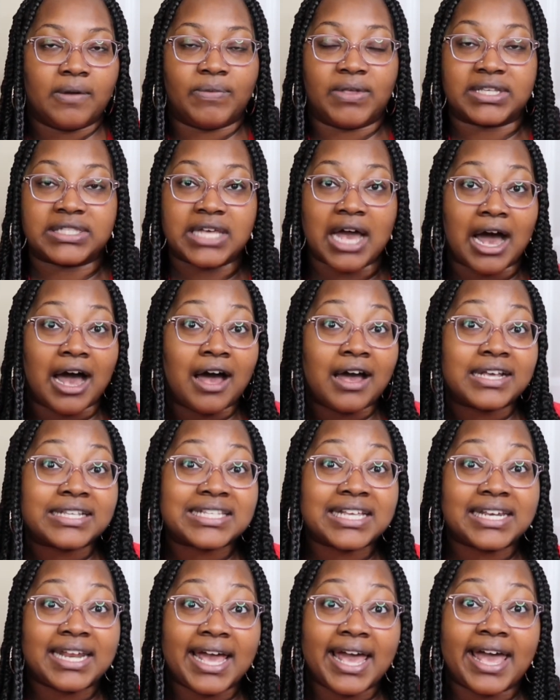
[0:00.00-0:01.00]
This haul is
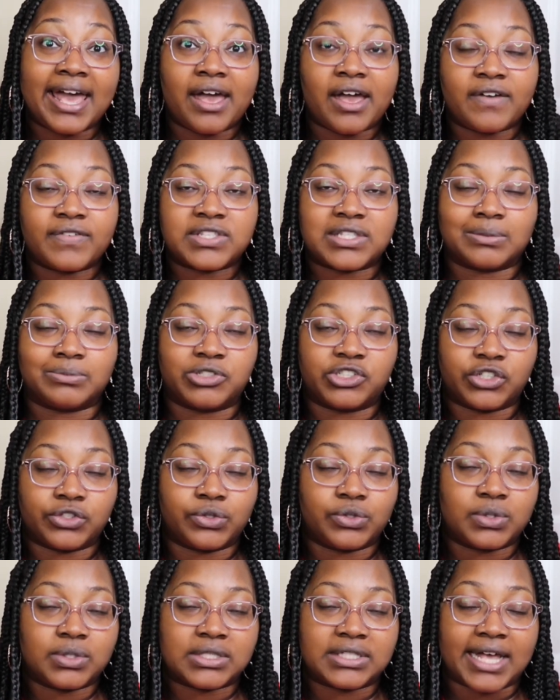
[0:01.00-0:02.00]
going to have some
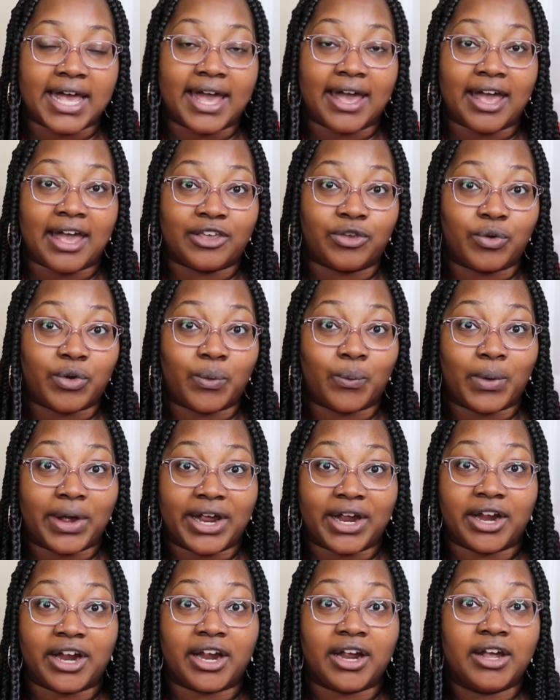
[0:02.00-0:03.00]
shoes that you can
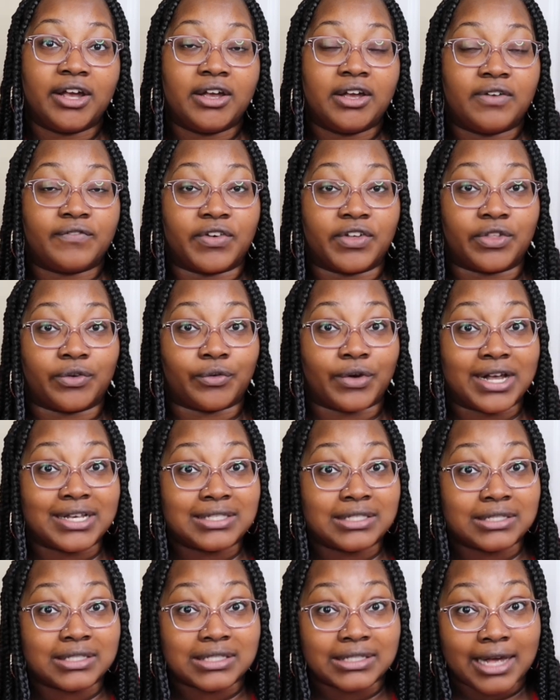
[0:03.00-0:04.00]
wear for the
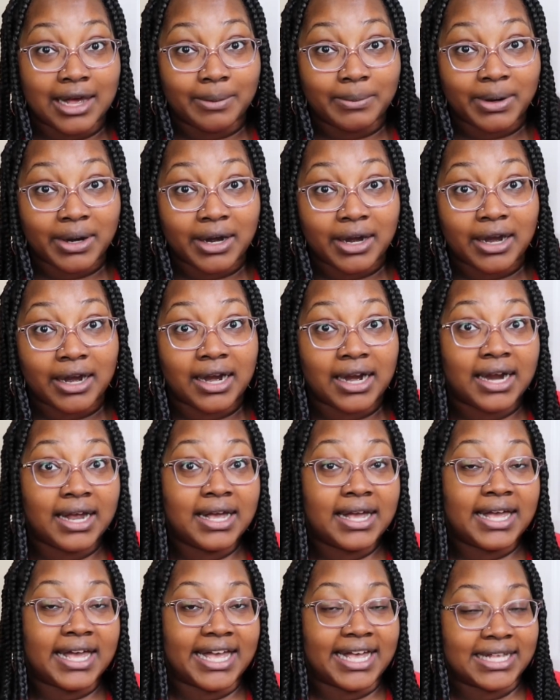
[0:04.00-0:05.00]
rest of summer,
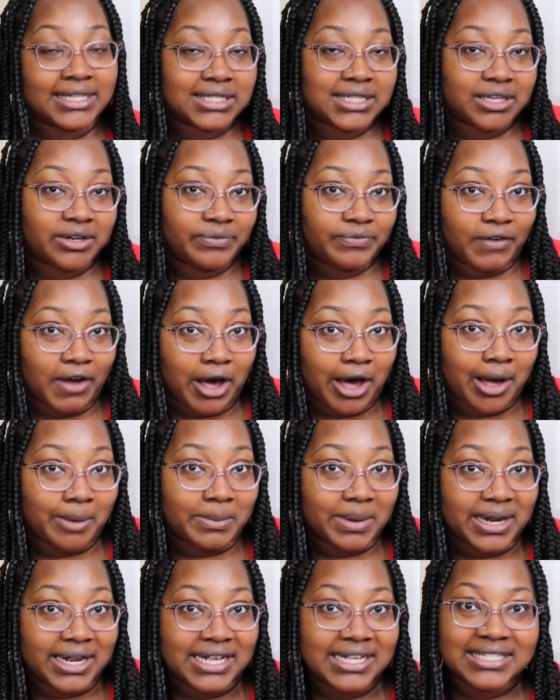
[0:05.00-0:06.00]
into the fall
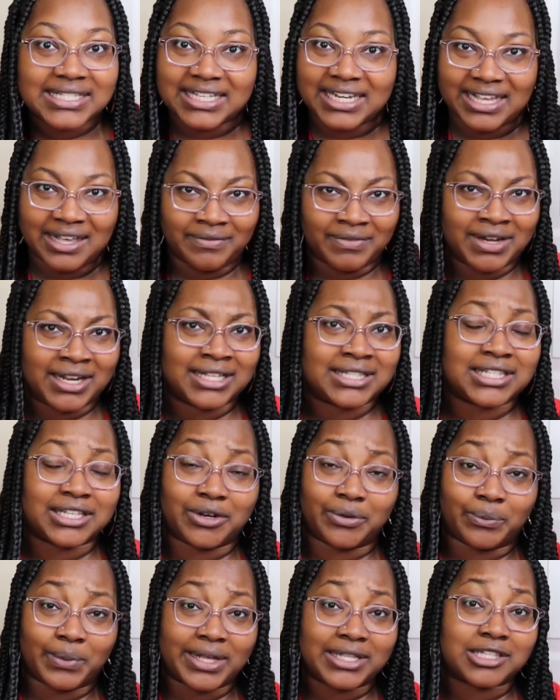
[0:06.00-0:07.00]
months, and even into
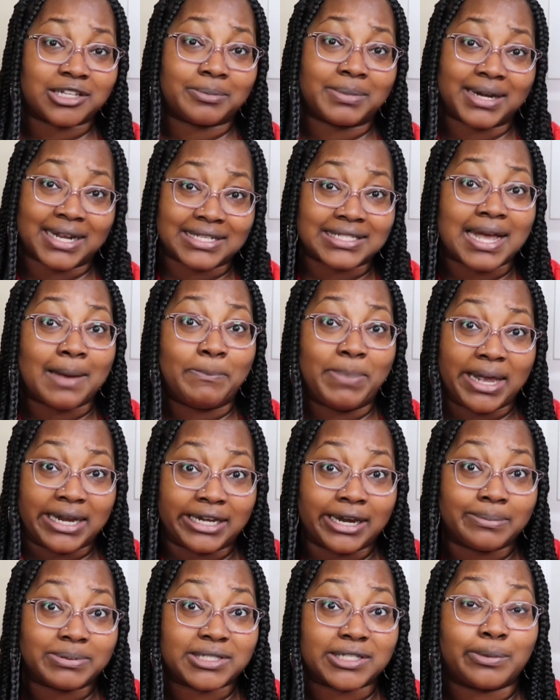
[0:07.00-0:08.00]
the winter because I picked
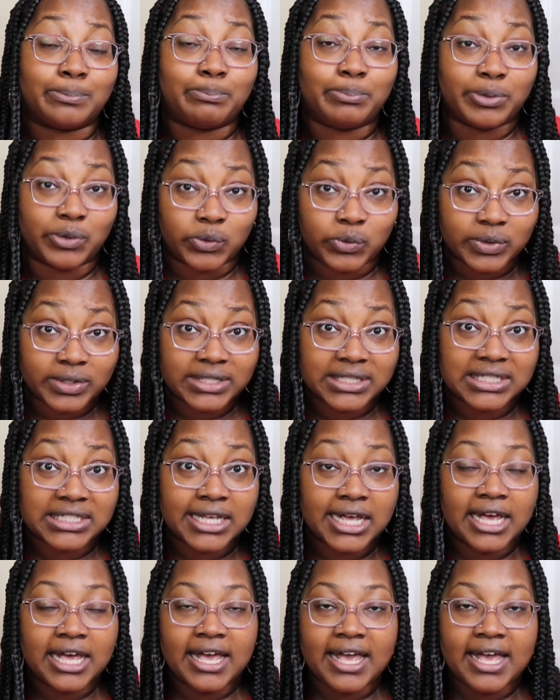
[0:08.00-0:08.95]
up some boots.